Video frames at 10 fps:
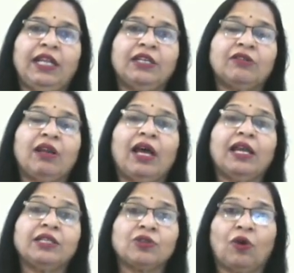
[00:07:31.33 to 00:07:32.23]
it
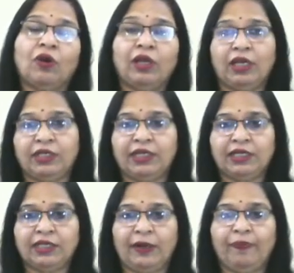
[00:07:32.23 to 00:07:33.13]
relies on
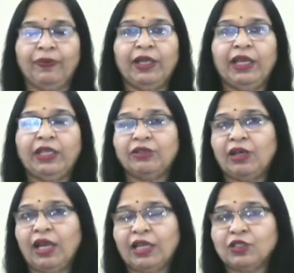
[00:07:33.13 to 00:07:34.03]
data, it
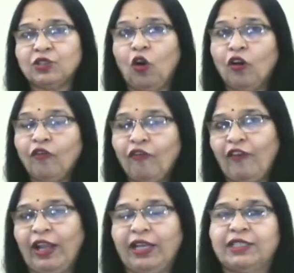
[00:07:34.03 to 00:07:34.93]
relies on
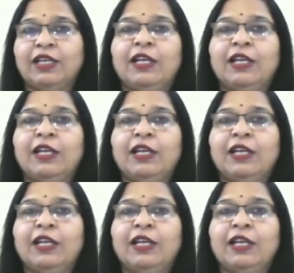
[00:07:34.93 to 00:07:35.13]
fact.